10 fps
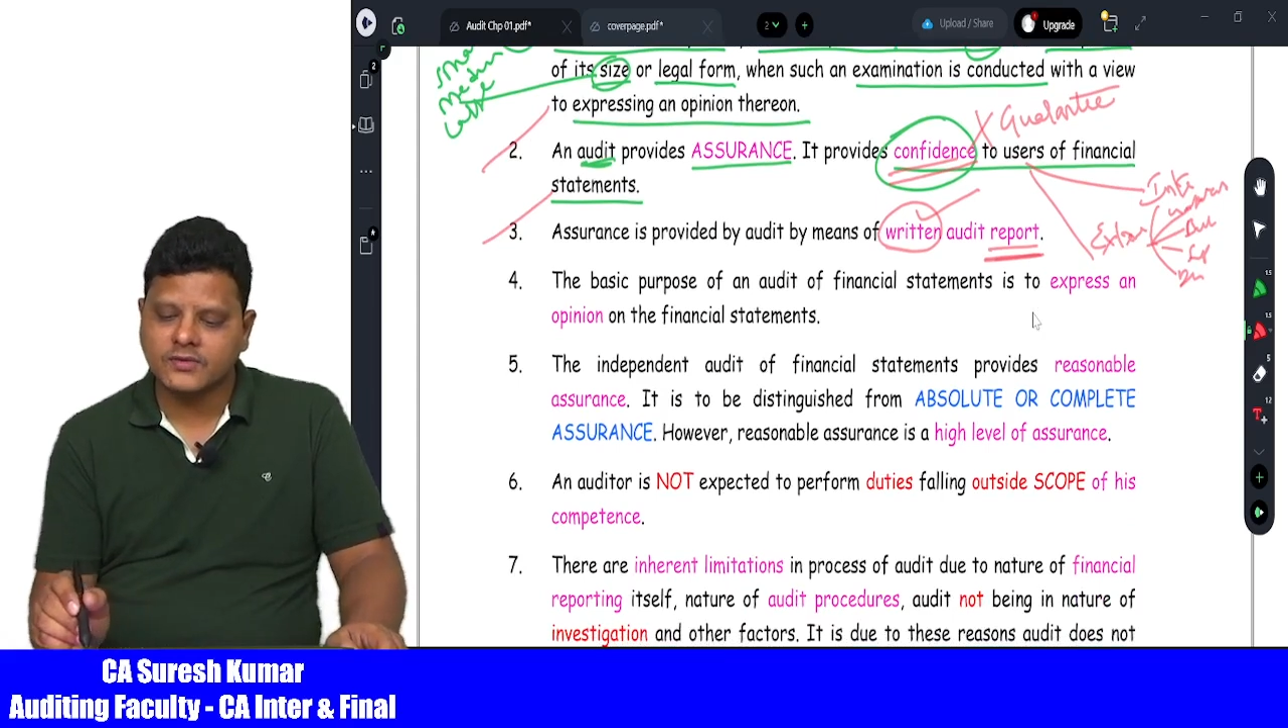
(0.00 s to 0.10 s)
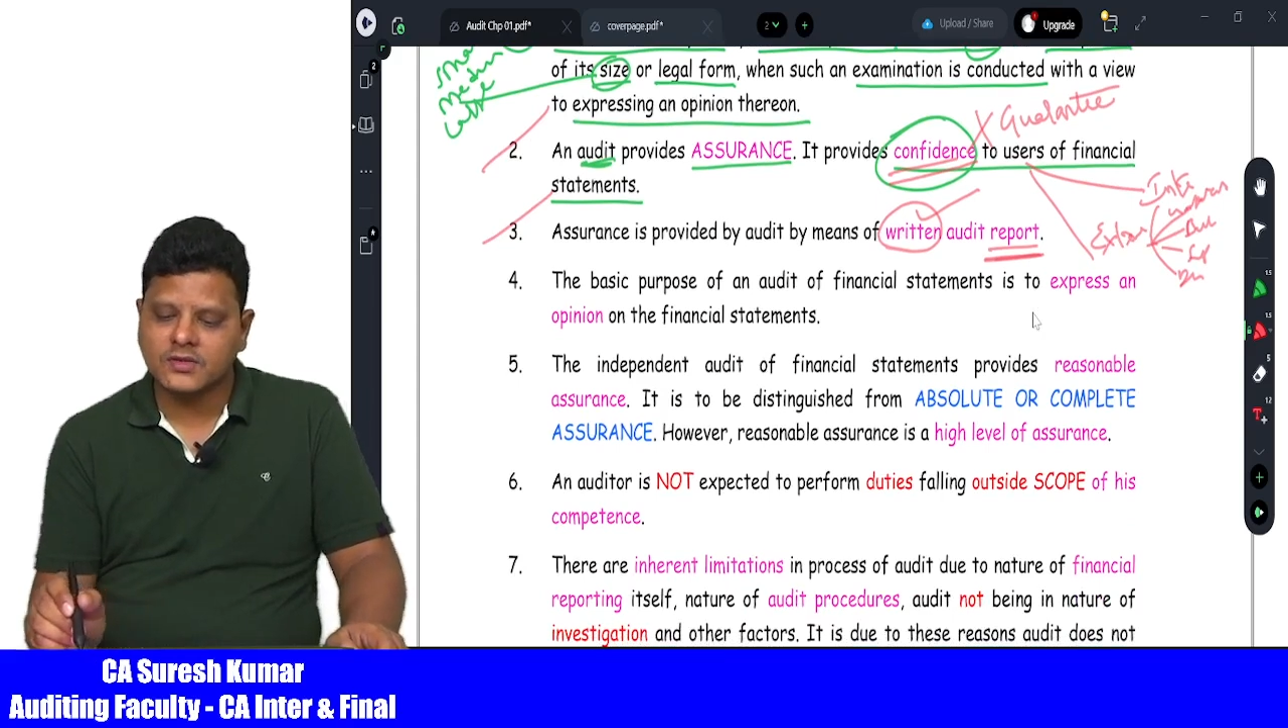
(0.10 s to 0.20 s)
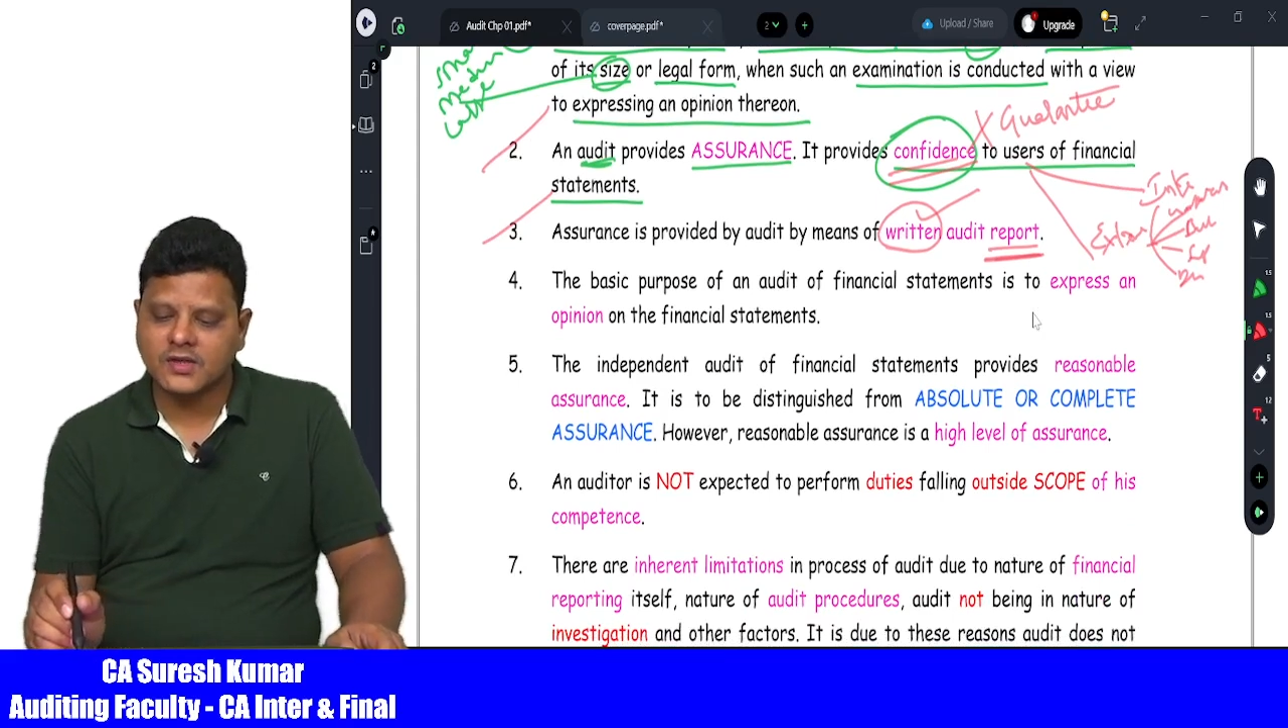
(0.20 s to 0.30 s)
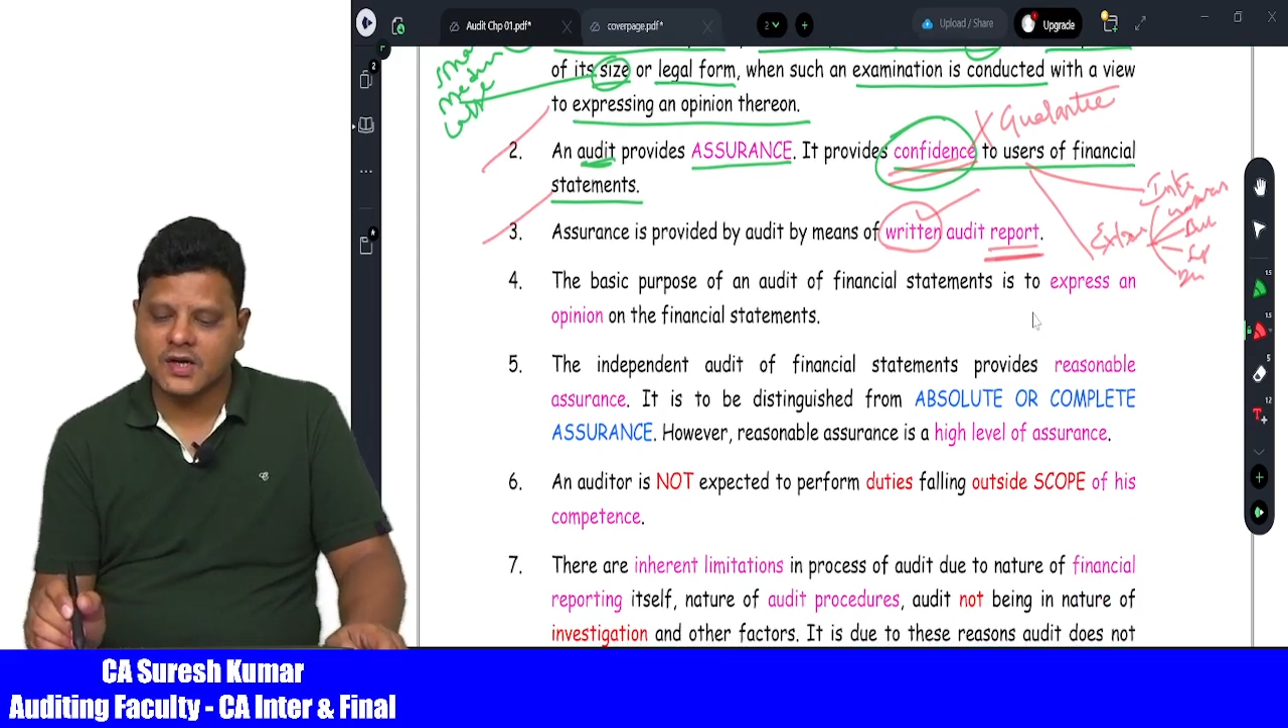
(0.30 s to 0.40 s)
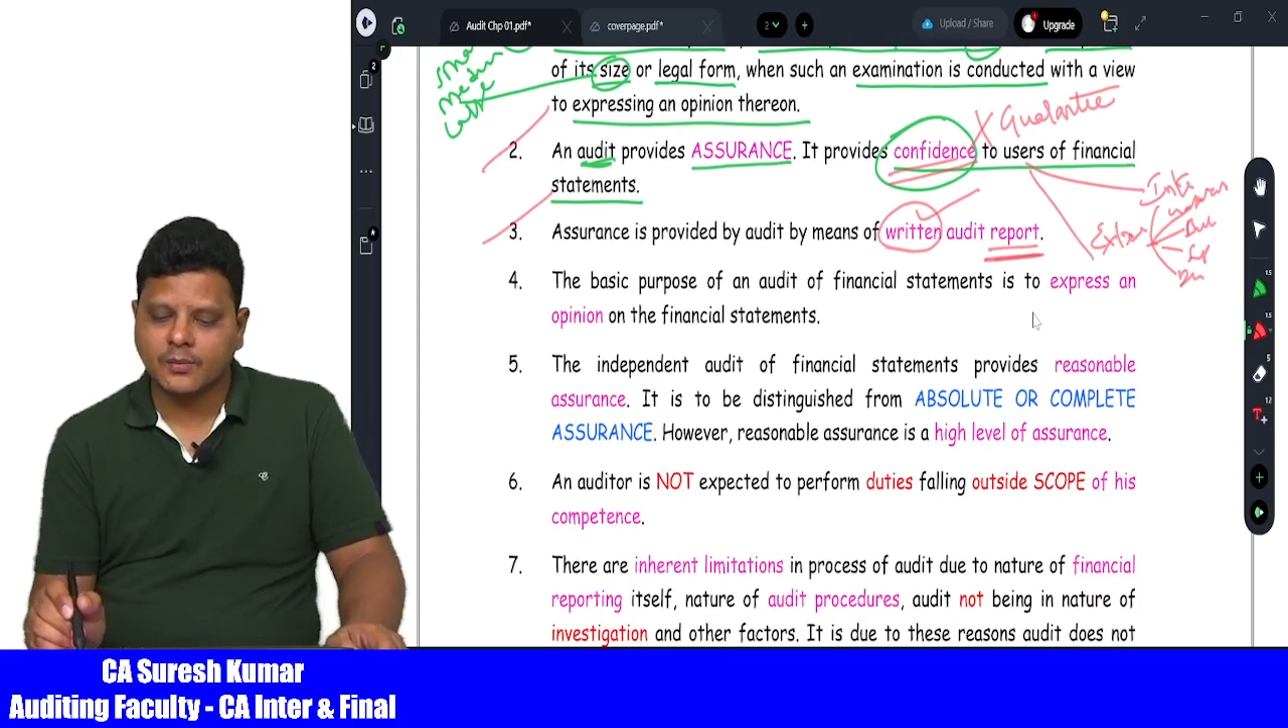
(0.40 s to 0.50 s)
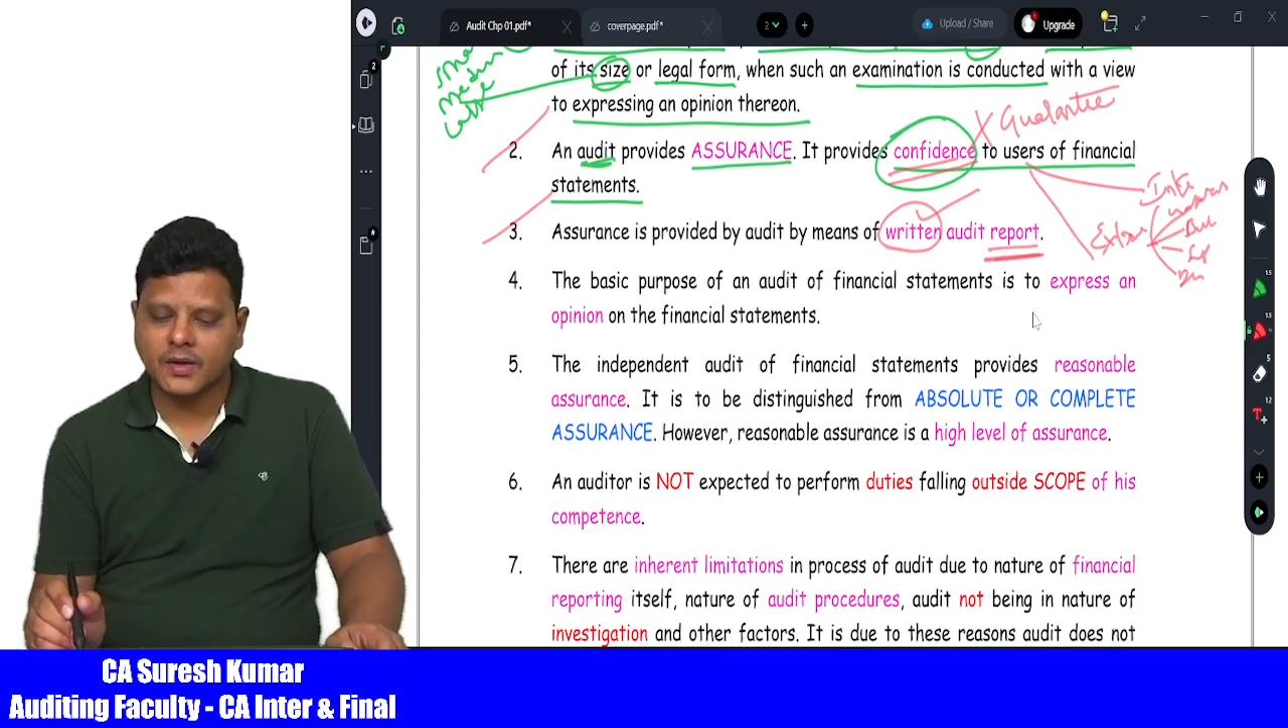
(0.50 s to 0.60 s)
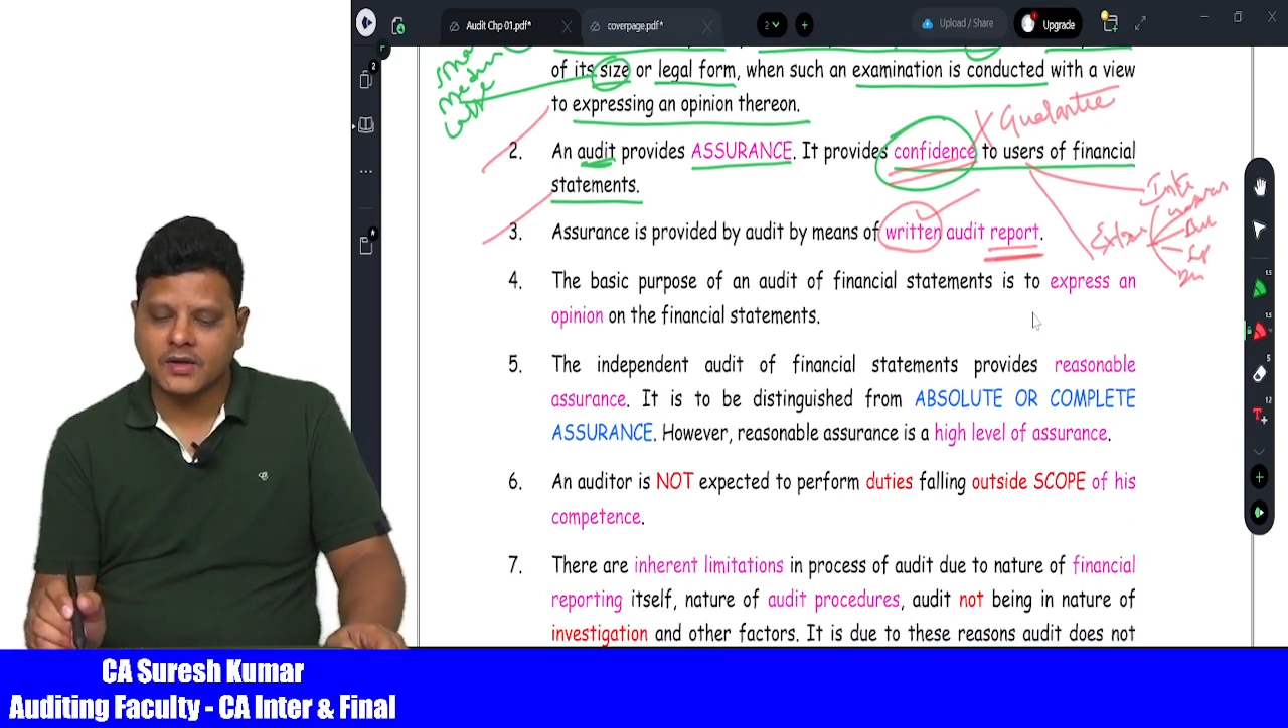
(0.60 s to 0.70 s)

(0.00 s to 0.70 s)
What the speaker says: statement